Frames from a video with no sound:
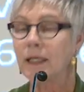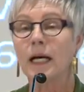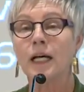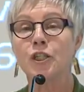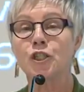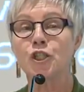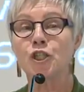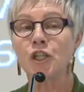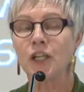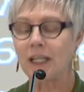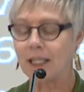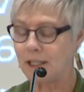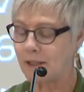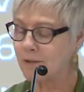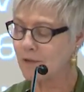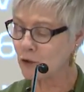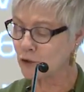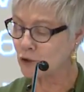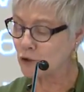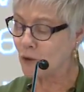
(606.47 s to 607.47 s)

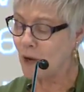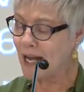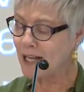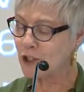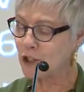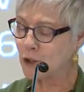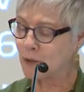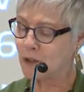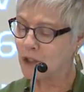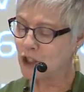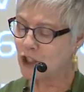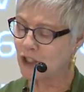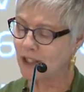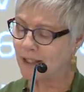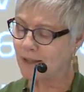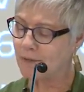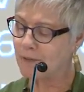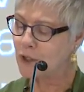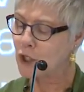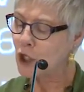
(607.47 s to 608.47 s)
achieve or try to
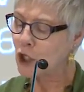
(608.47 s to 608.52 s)
achieve,